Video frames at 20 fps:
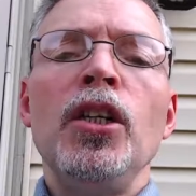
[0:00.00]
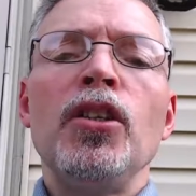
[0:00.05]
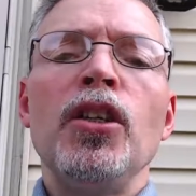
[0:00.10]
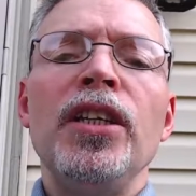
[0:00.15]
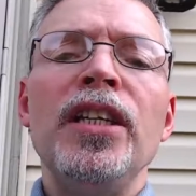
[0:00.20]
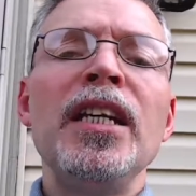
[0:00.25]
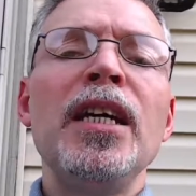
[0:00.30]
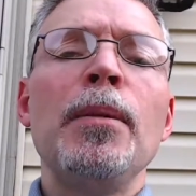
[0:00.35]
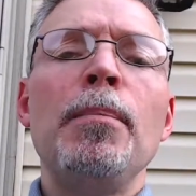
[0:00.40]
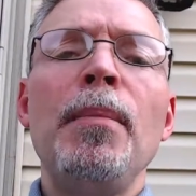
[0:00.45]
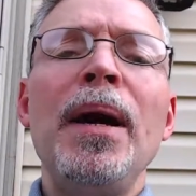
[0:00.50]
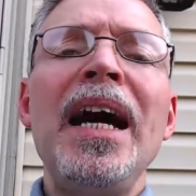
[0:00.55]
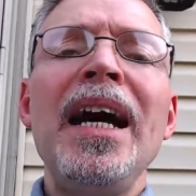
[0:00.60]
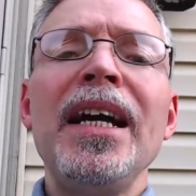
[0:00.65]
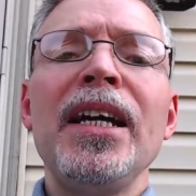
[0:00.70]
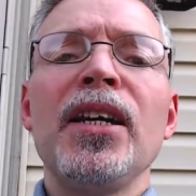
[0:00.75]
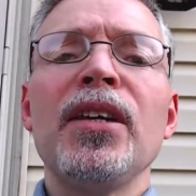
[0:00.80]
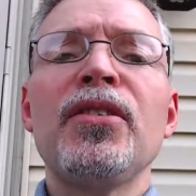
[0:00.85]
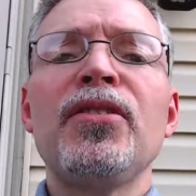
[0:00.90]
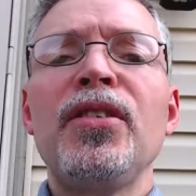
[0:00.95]

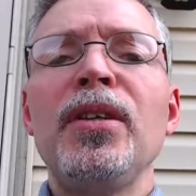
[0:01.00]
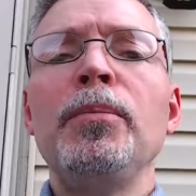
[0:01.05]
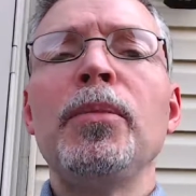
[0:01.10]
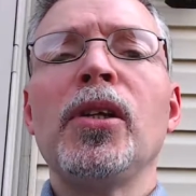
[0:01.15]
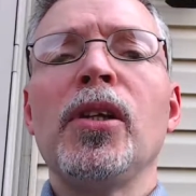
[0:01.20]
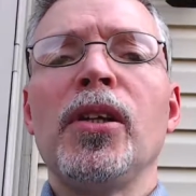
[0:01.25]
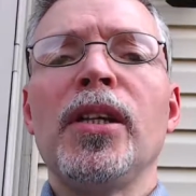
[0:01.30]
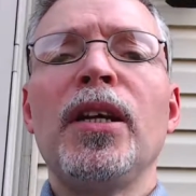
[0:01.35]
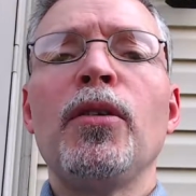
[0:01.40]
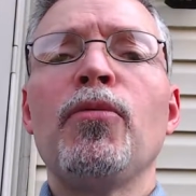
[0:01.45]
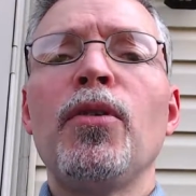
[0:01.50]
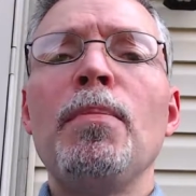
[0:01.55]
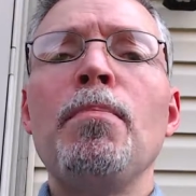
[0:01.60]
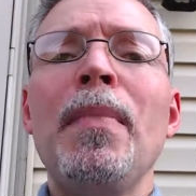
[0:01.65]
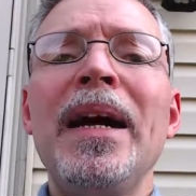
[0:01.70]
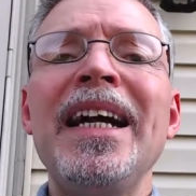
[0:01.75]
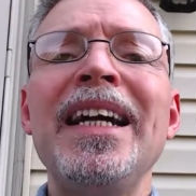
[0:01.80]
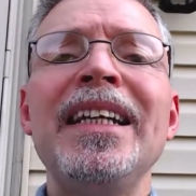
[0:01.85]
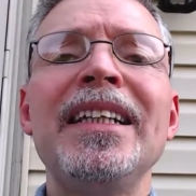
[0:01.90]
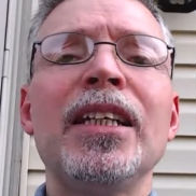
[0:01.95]
Nehemiah similarly
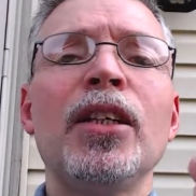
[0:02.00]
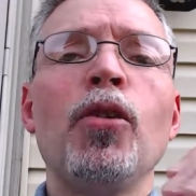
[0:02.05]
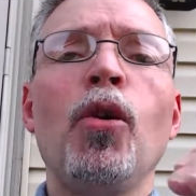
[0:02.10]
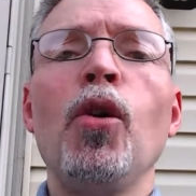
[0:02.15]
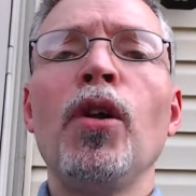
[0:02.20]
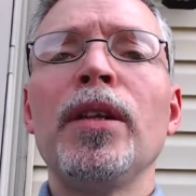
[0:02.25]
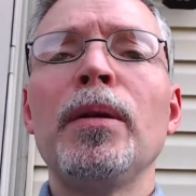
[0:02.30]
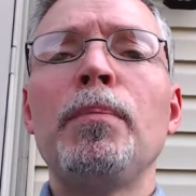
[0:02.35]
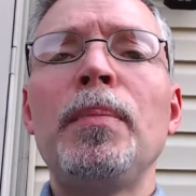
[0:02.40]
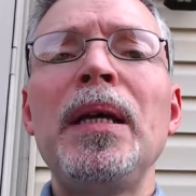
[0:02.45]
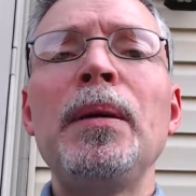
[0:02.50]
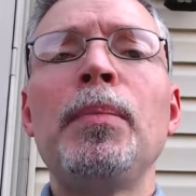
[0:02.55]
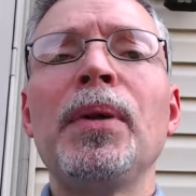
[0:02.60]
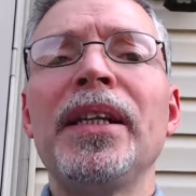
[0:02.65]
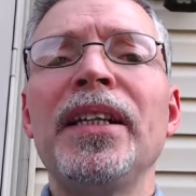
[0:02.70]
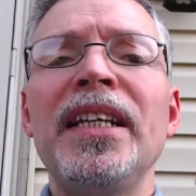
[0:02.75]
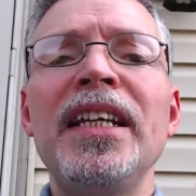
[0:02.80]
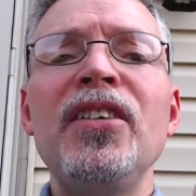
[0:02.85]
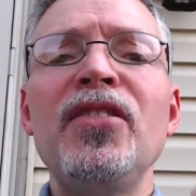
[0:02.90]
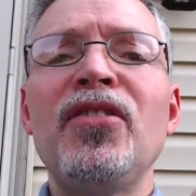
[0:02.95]
reminded all the people
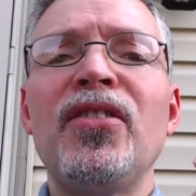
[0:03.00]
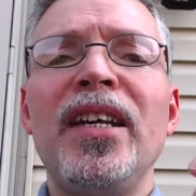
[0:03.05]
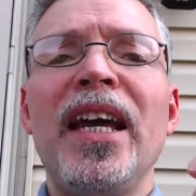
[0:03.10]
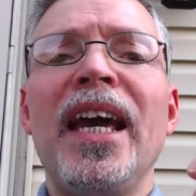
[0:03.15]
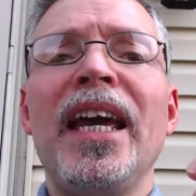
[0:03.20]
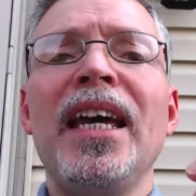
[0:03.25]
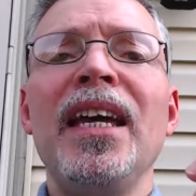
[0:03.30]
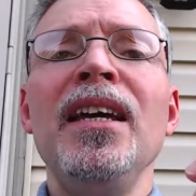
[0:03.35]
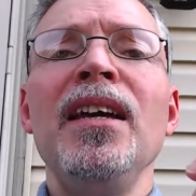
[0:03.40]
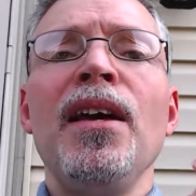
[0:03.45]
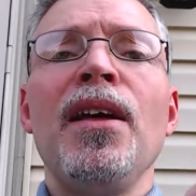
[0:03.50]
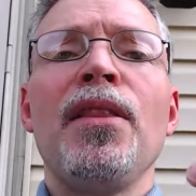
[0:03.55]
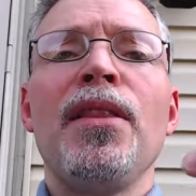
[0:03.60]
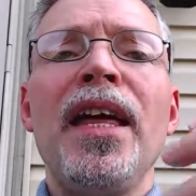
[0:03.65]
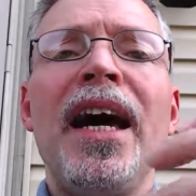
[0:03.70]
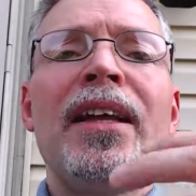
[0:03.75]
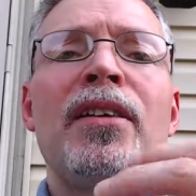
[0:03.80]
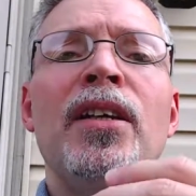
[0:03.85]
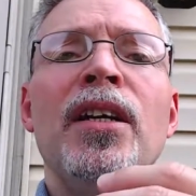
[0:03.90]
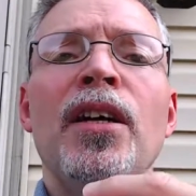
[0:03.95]
in his day
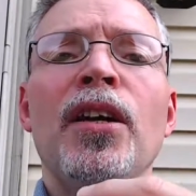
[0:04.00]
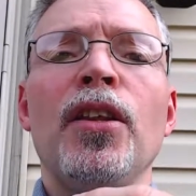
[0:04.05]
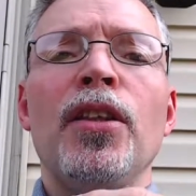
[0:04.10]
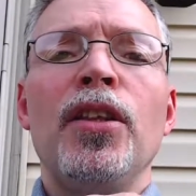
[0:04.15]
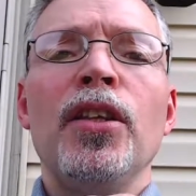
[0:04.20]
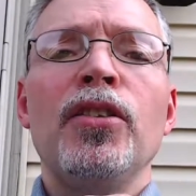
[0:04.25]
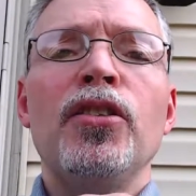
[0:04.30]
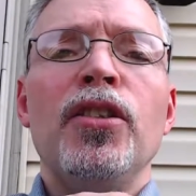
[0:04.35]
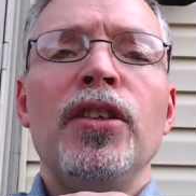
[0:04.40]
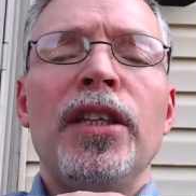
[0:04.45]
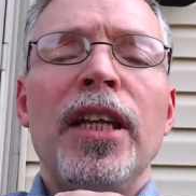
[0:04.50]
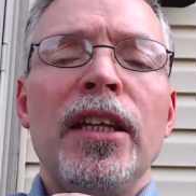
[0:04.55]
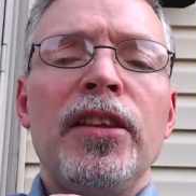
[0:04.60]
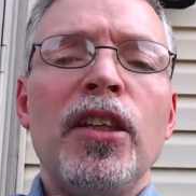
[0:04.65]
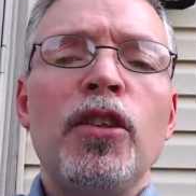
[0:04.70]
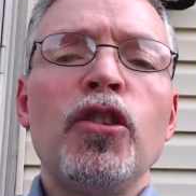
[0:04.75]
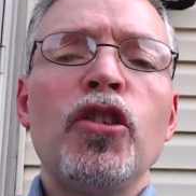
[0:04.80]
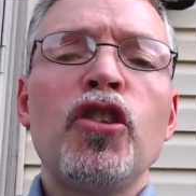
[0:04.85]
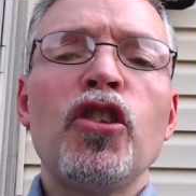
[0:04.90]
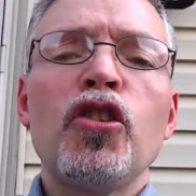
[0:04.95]
that
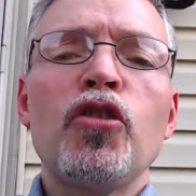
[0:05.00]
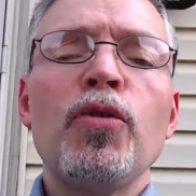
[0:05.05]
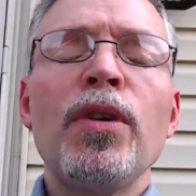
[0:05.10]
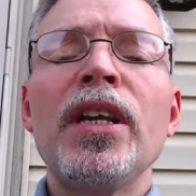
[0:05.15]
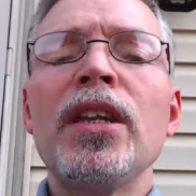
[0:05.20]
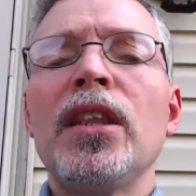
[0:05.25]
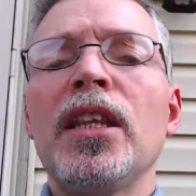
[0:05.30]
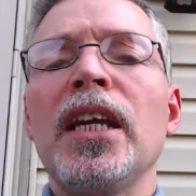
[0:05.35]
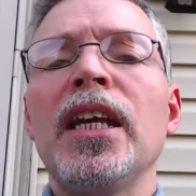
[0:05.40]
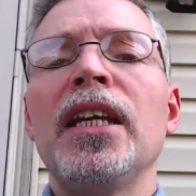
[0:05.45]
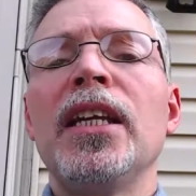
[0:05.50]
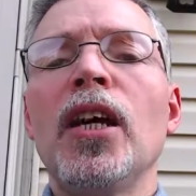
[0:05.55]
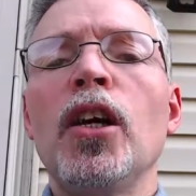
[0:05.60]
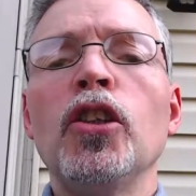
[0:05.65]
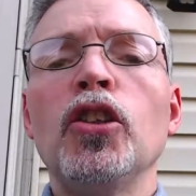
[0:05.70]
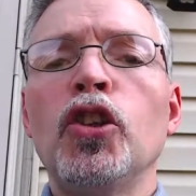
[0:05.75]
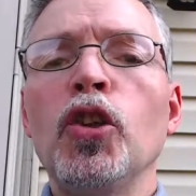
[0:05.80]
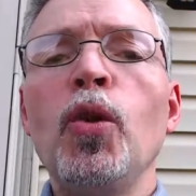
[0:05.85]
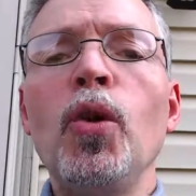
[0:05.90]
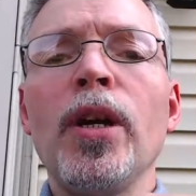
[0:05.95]
there is strength in
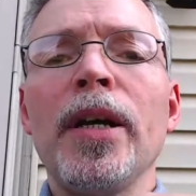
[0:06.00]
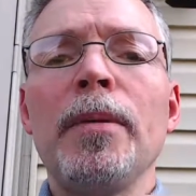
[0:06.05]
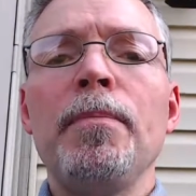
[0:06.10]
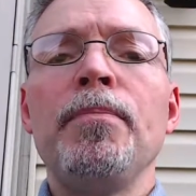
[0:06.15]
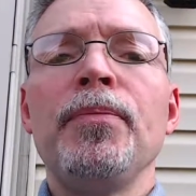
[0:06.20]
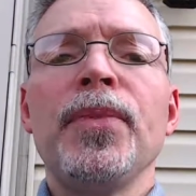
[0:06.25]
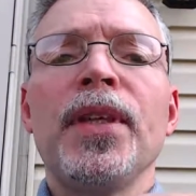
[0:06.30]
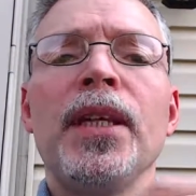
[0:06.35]
our joy.